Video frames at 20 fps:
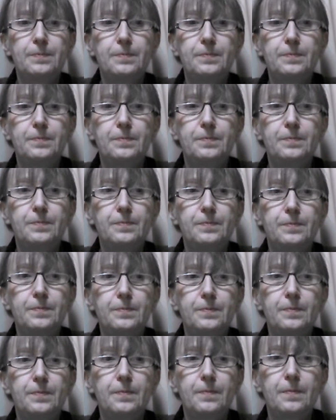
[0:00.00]

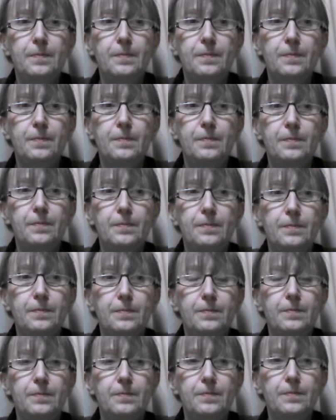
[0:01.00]

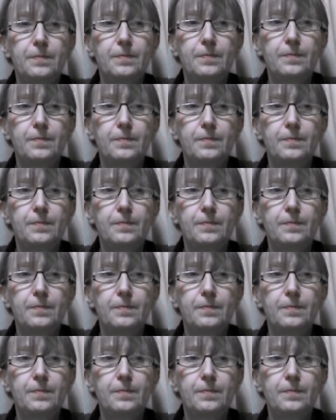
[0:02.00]
(no one is talking)